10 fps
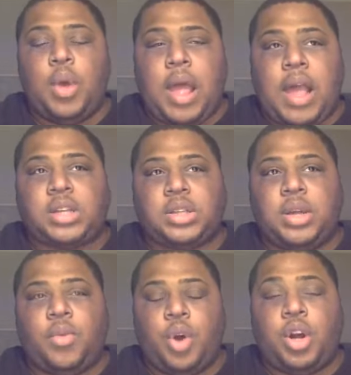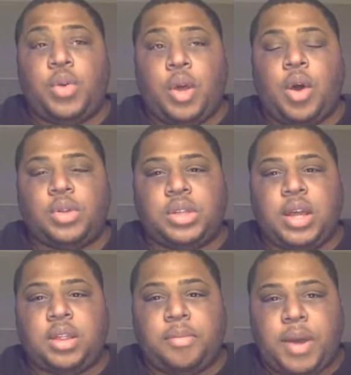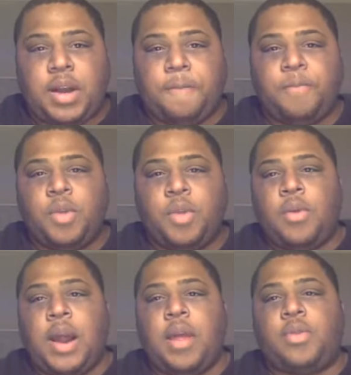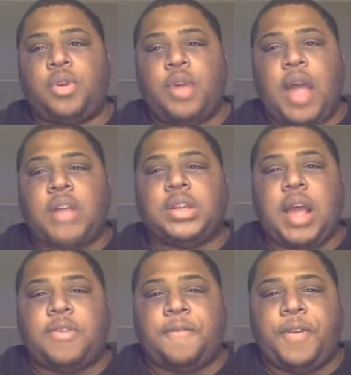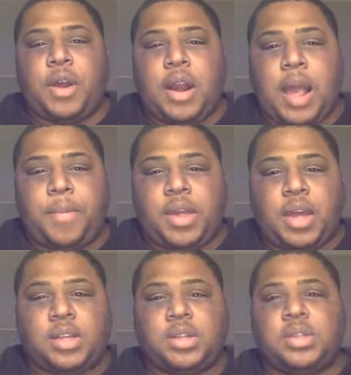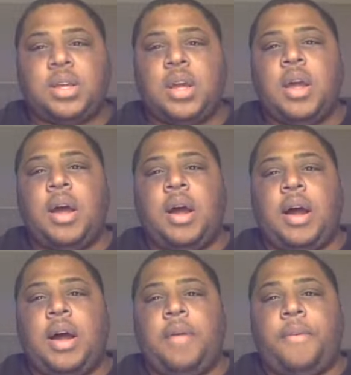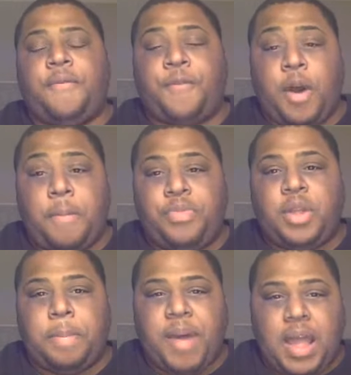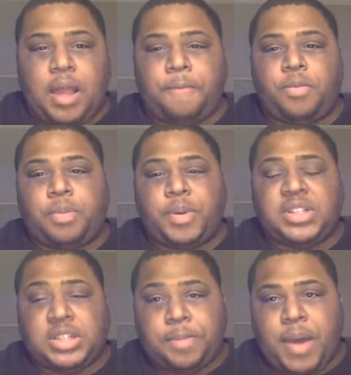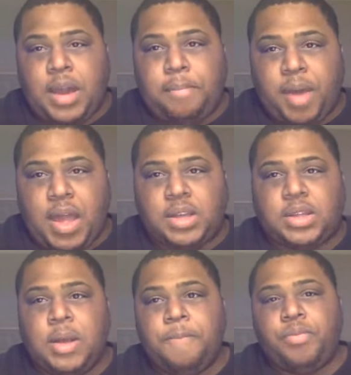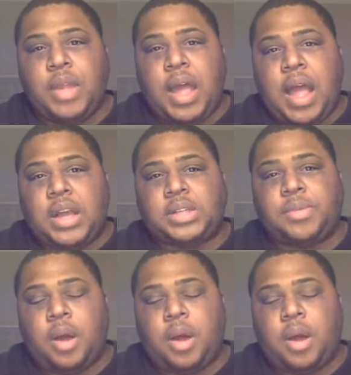actually, where do you go to get the money, right? So you actually have to fill out applications from the bank, participating banks that has